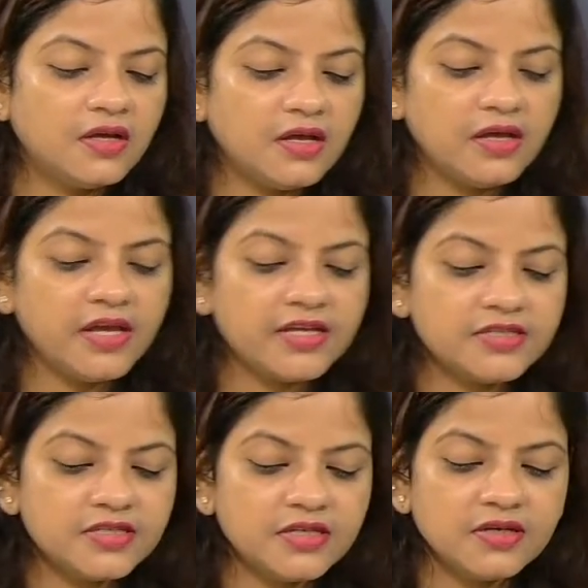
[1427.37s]
Yes.
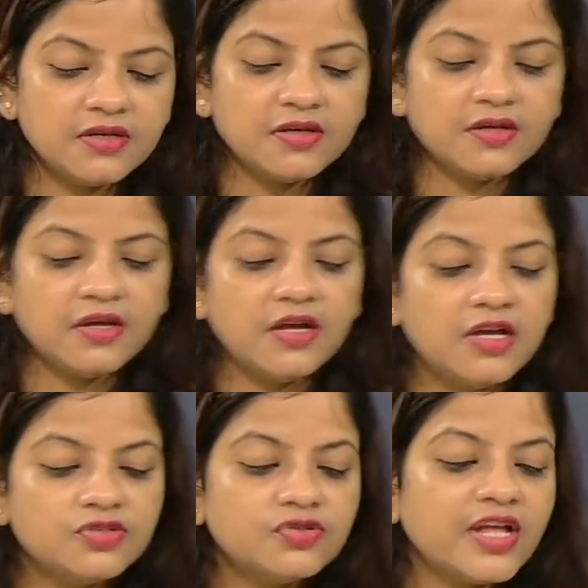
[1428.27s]

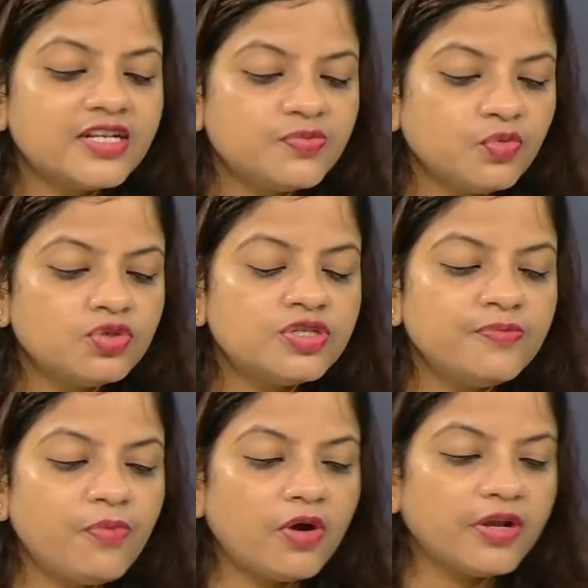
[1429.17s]
So that's most
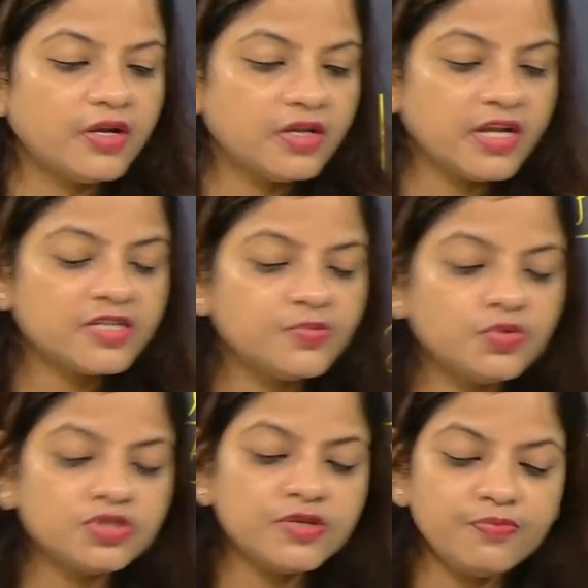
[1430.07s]
important. That's
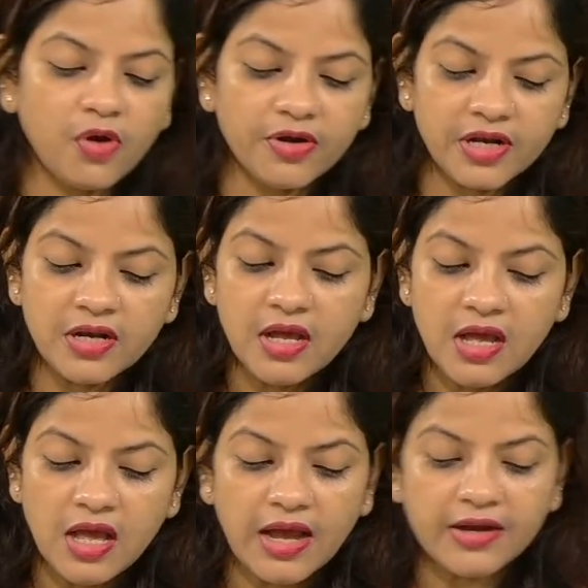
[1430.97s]
most important.
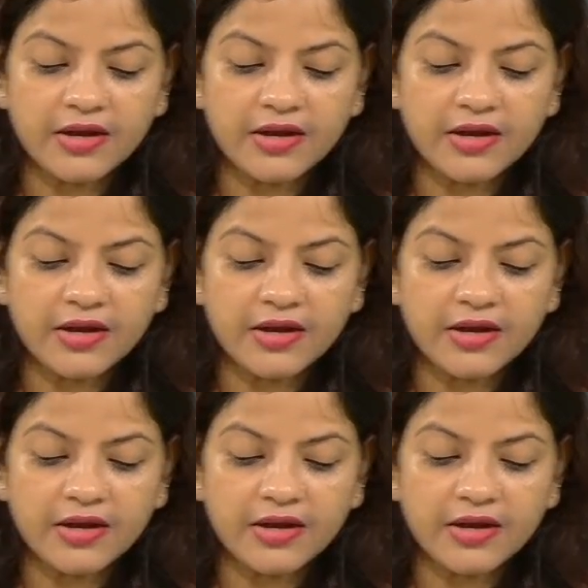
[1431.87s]
And